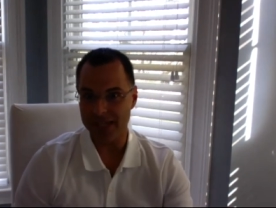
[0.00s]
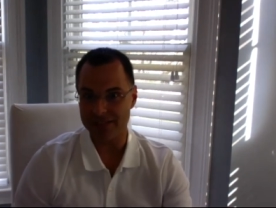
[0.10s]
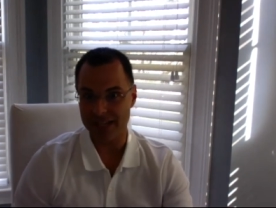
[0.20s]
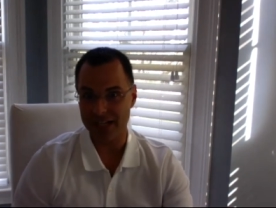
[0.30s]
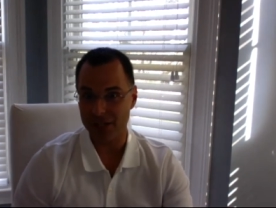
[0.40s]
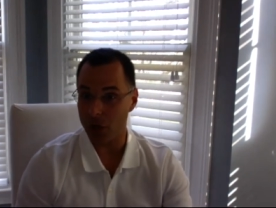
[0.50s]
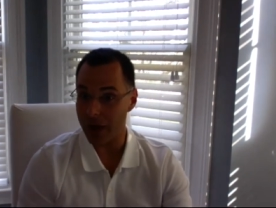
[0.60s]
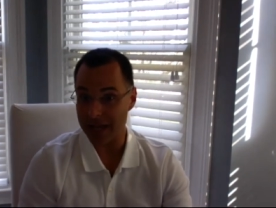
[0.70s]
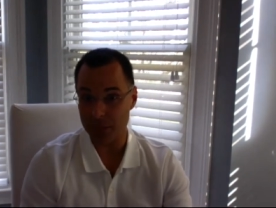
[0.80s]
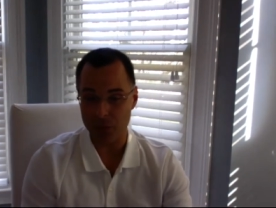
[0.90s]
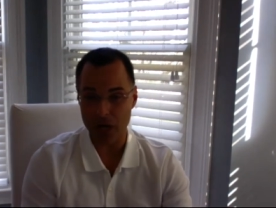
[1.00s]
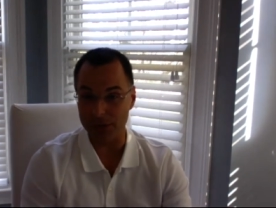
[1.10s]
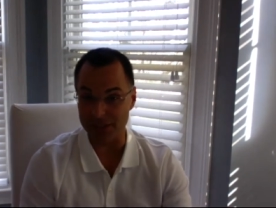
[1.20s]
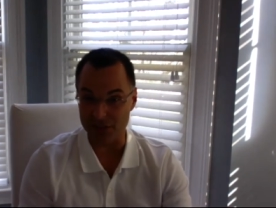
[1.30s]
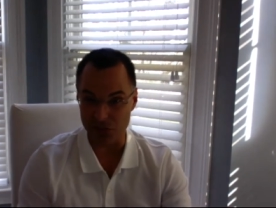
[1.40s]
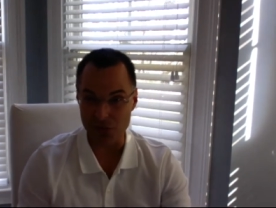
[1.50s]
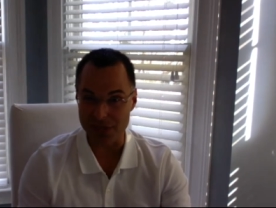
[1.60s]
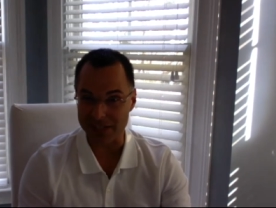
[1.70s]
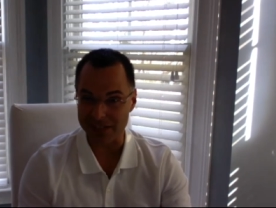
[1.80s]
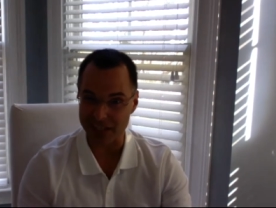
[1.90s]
said, you know, I could probably do this.